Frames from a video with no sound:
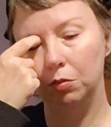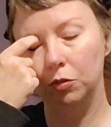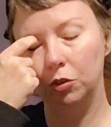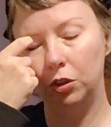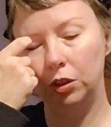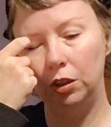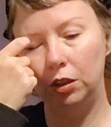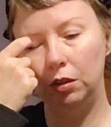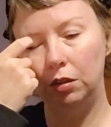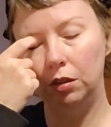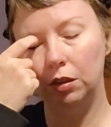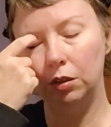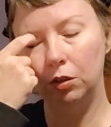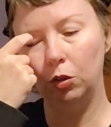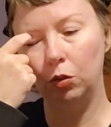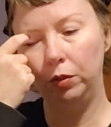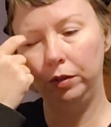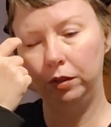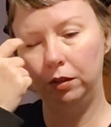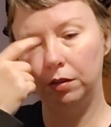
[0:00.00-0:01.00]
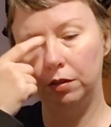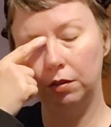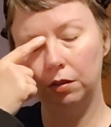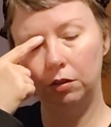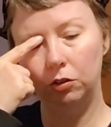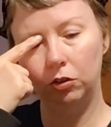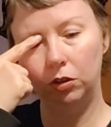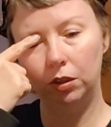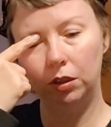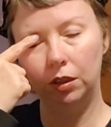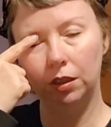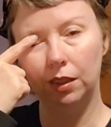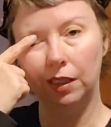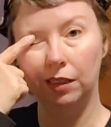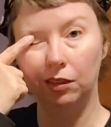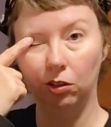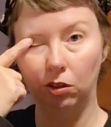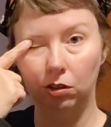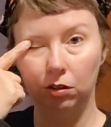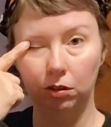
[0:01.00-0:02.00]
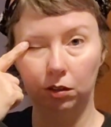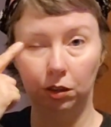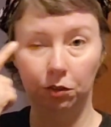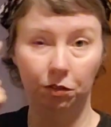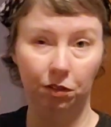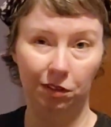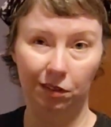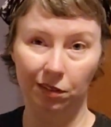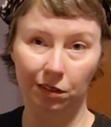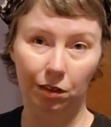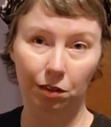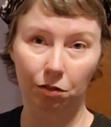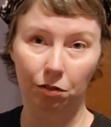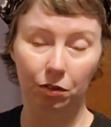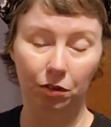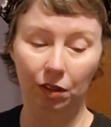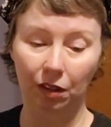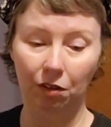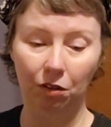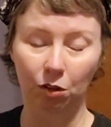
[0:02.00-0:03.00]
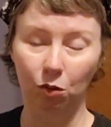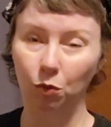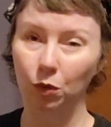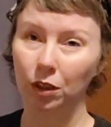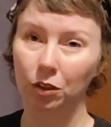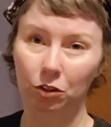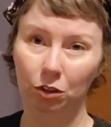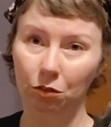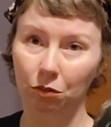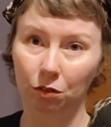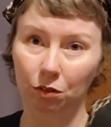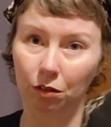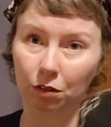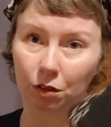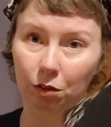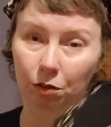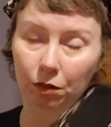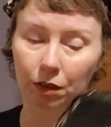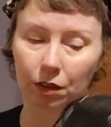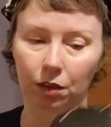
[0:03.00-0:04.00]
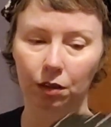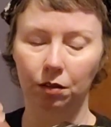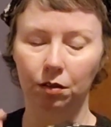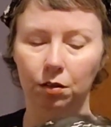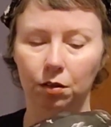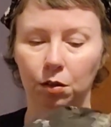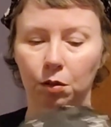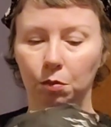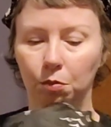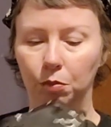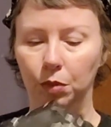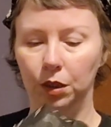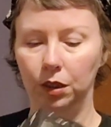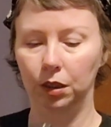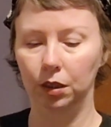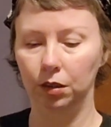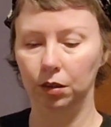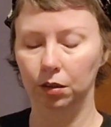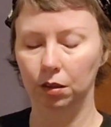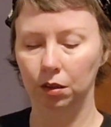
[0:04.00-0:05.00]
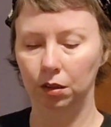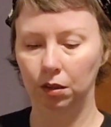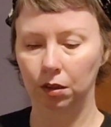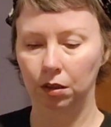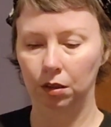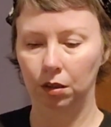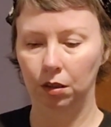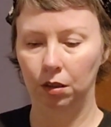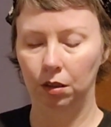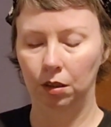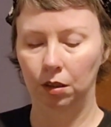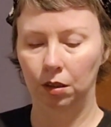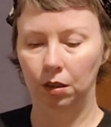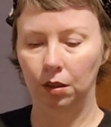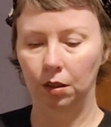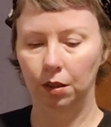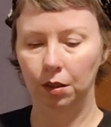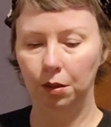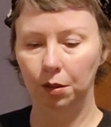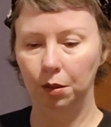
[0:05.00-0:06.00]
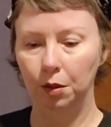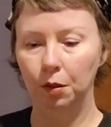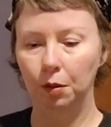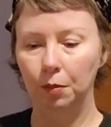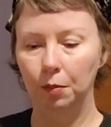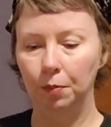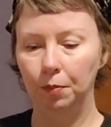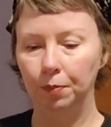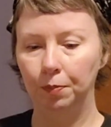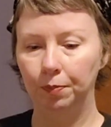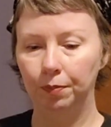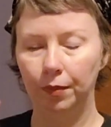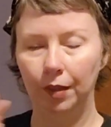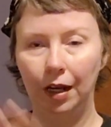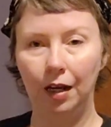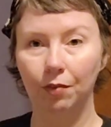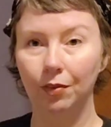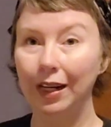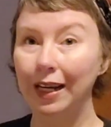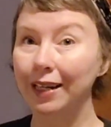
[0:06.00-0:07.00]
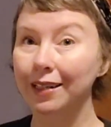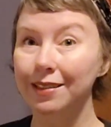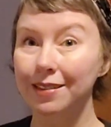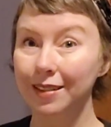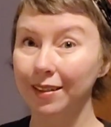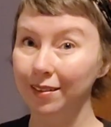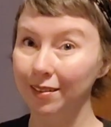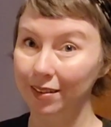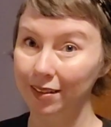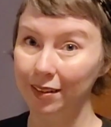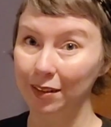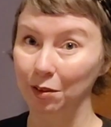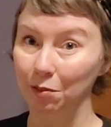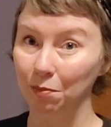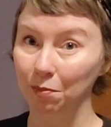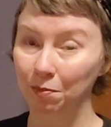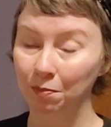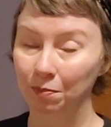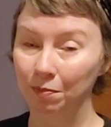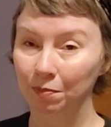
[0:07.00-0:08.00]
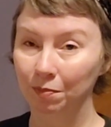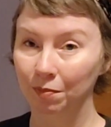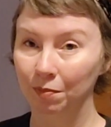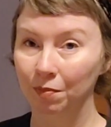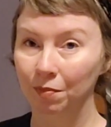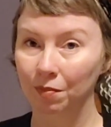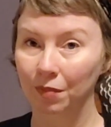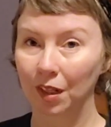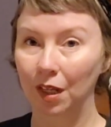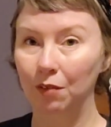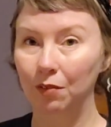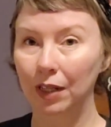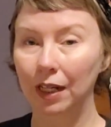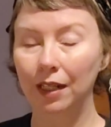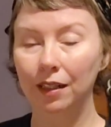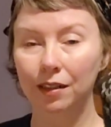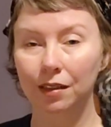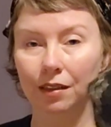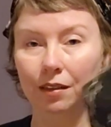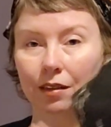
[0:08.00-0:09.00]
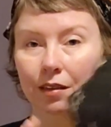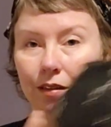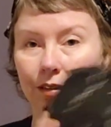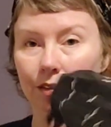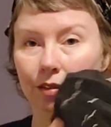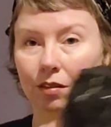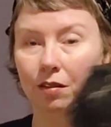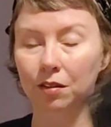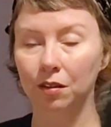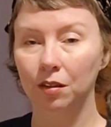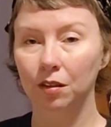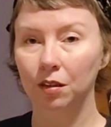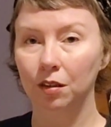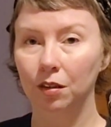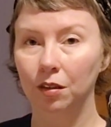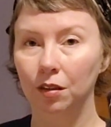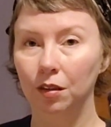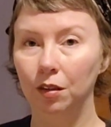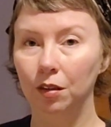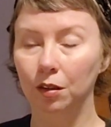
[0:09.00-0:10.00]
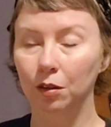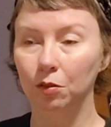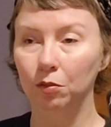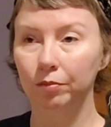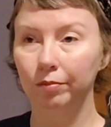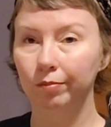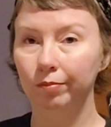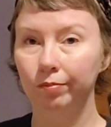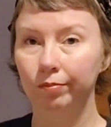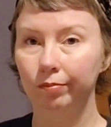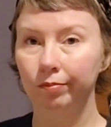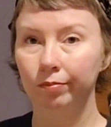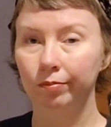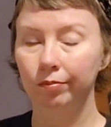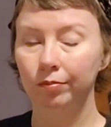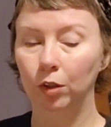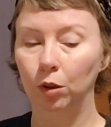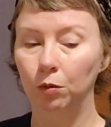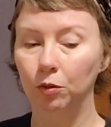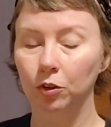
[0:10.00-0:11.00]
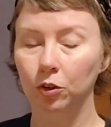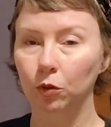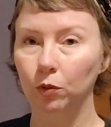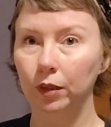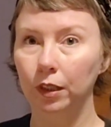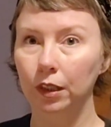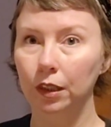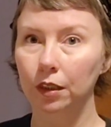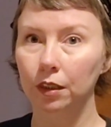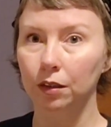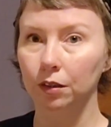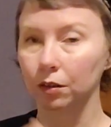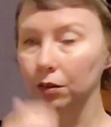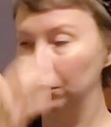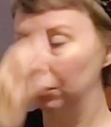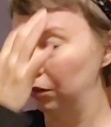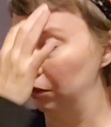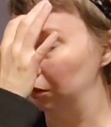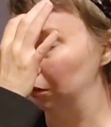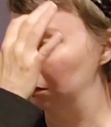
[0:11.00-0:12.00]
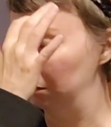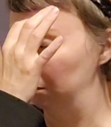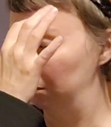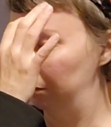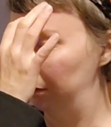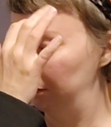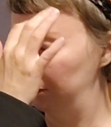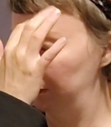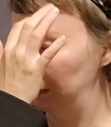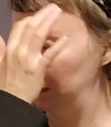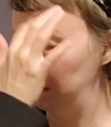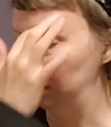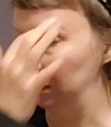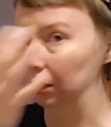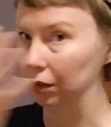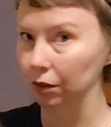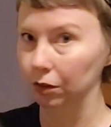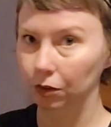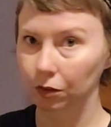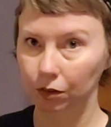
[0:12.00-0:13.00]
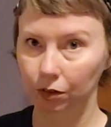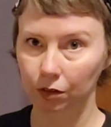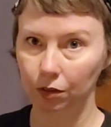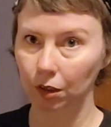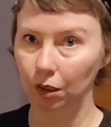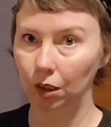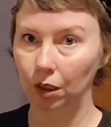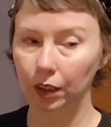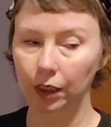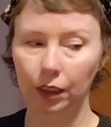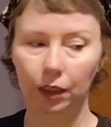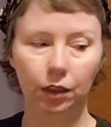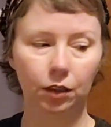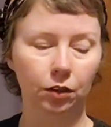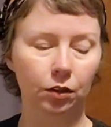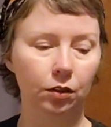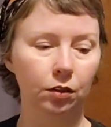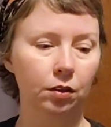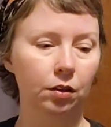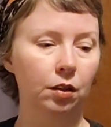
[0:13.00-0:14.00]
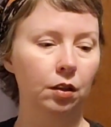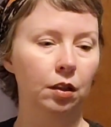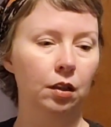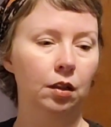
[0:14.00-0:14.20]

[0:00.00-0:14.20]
She did quilts and she did like doll clothes and stuff. So I don't know what she was going to do with this, but I've had it since then. I've had this, you know, almost 20 years or 15 years, a lot of years.